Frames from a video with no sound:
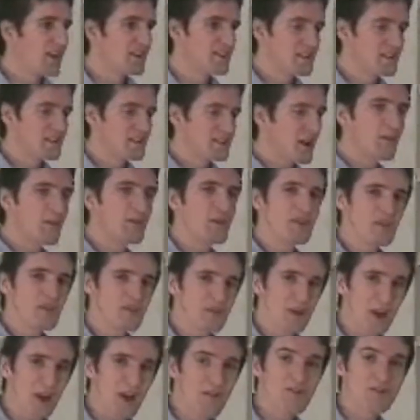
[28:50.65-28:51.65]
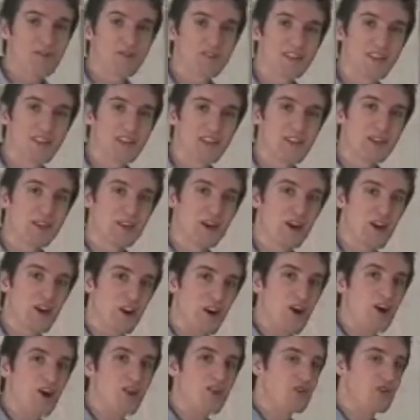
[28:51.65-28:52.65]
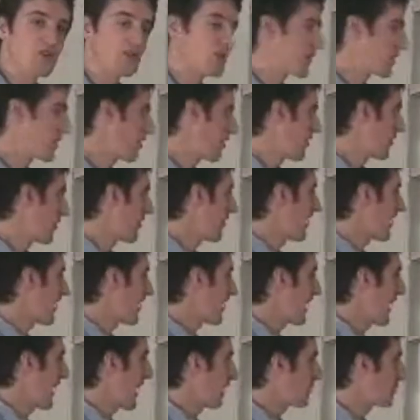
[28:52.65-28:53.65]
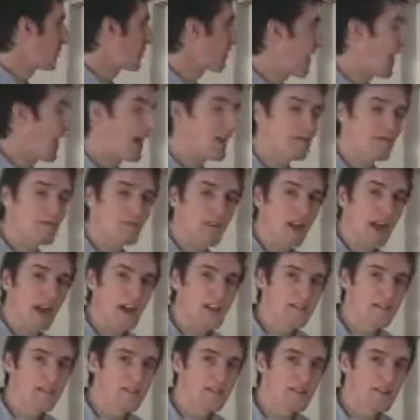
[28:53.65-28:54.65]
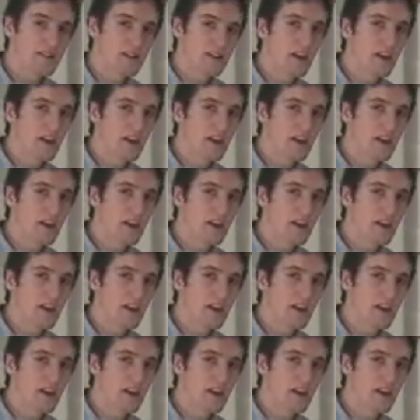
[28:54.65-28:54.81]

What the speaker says: Tell me you've ever seen a card through window that can happen that fast.